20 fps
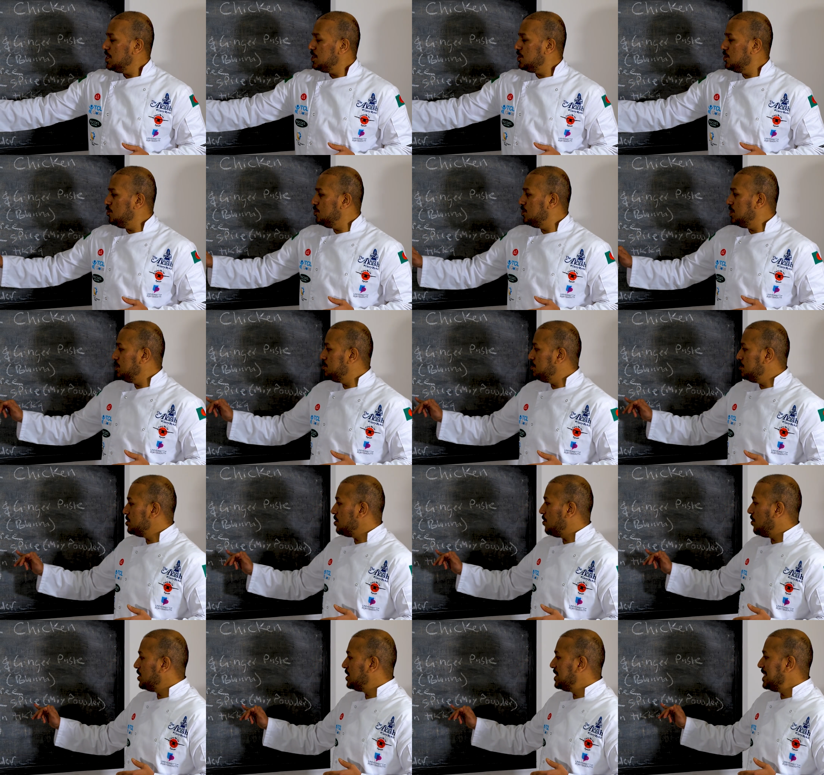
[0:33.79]
2 teaspoons
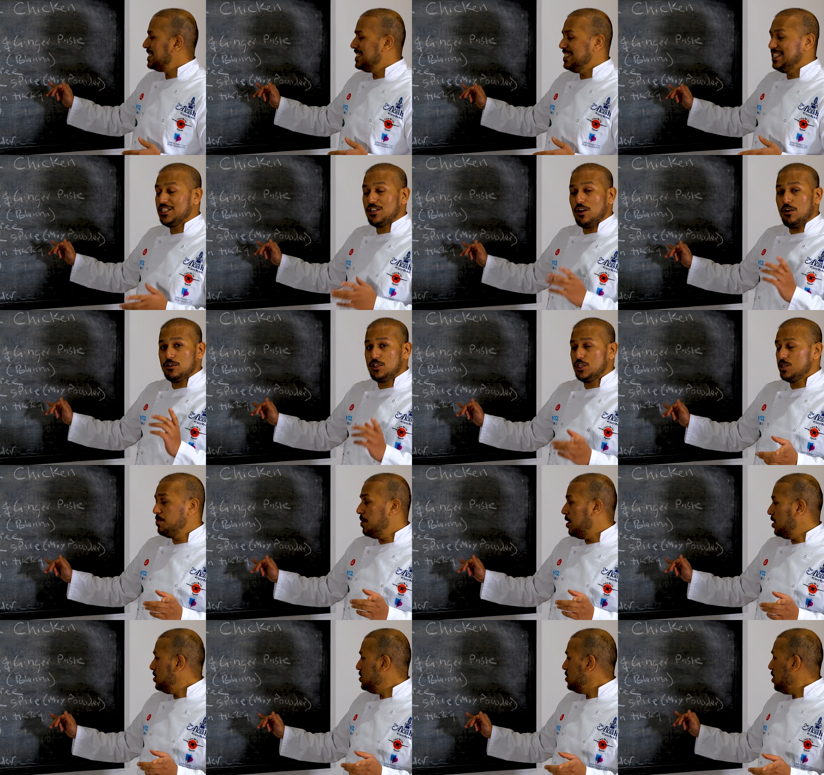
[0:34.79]
of our desi style
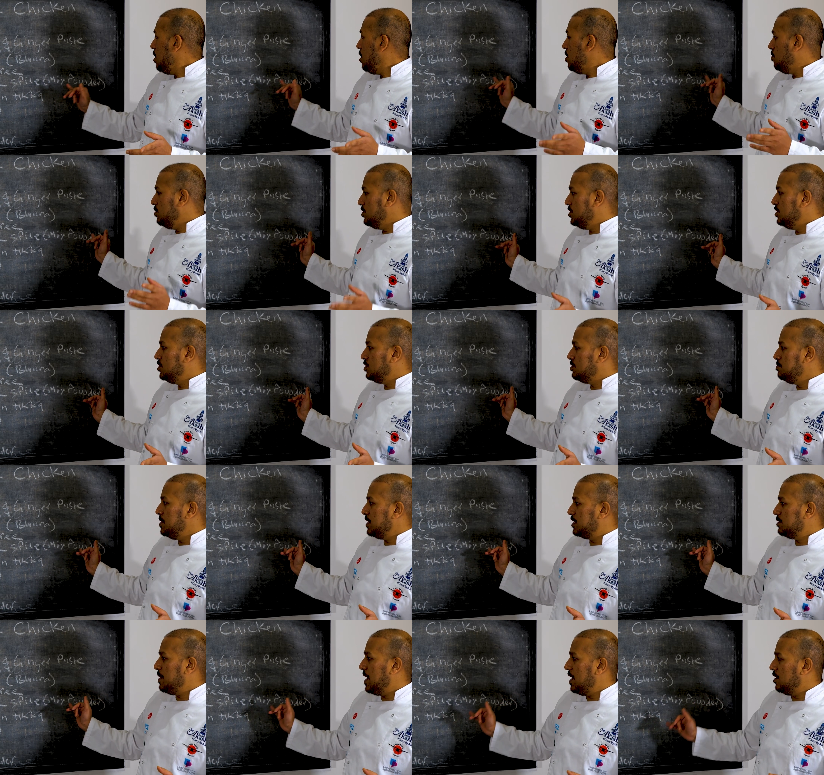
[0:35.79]
spice, which is just
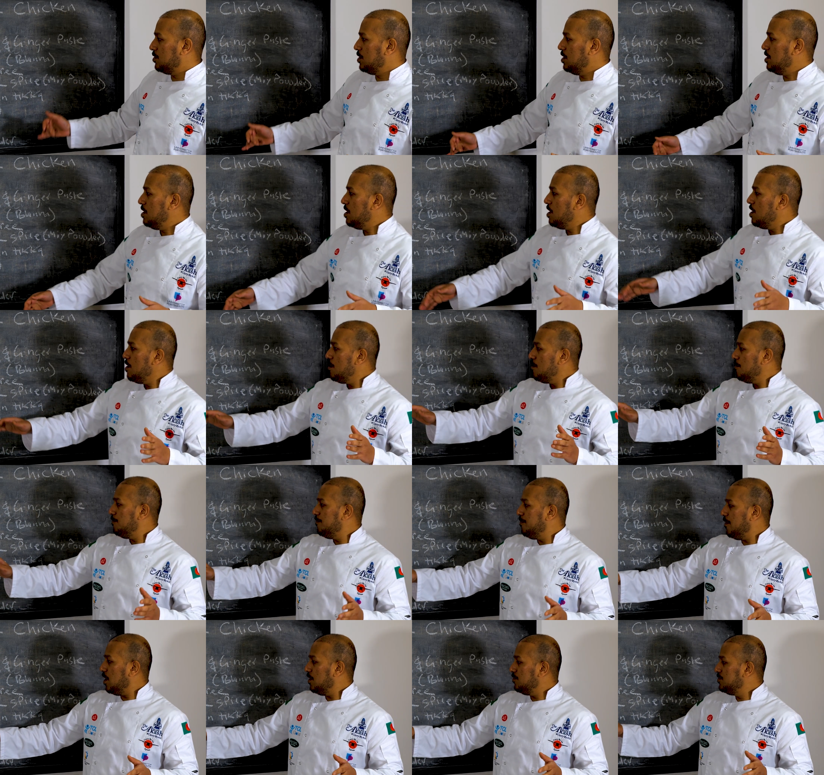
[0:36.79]
mixed powder,
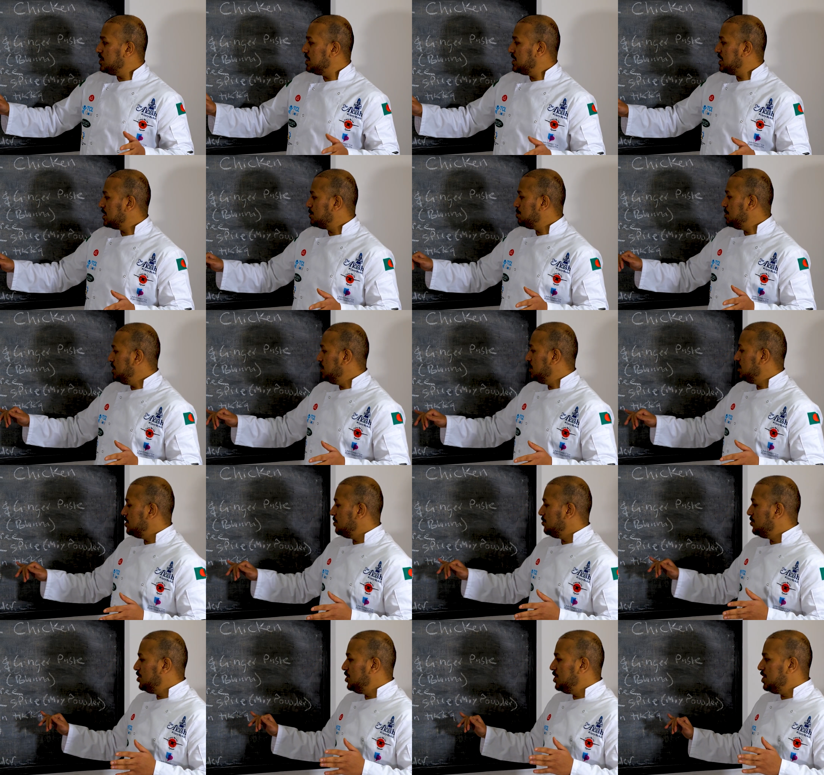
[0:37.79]
5 to 6 pieces
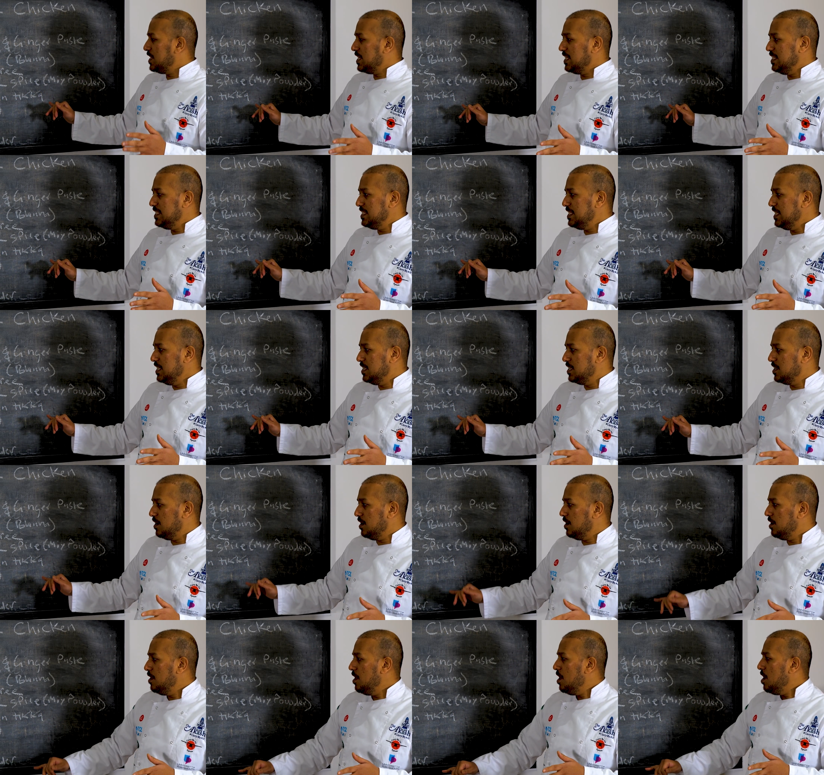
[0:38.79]
of chicken
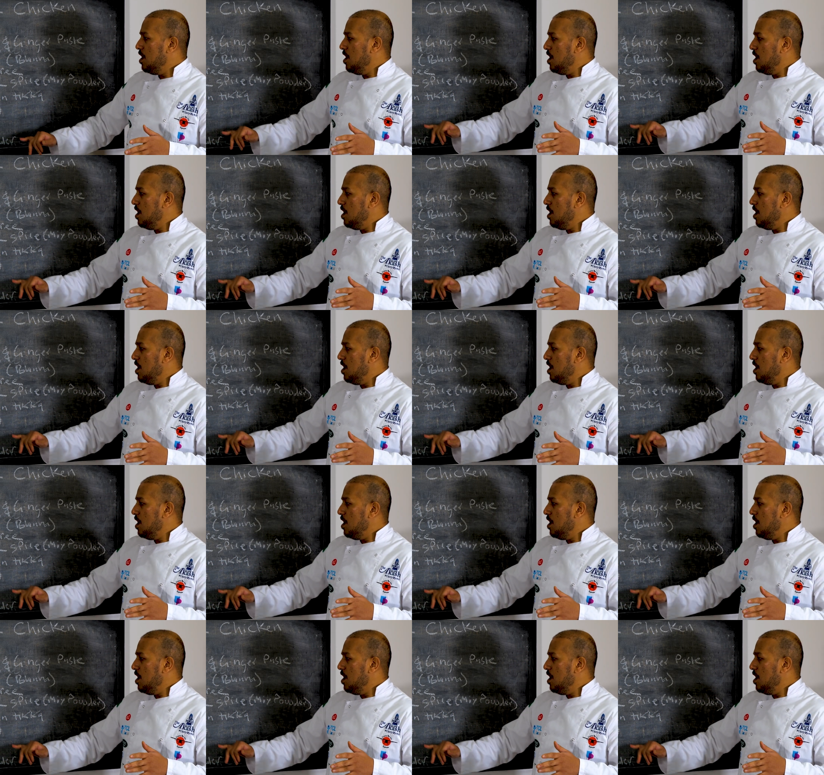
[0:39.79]
tikka,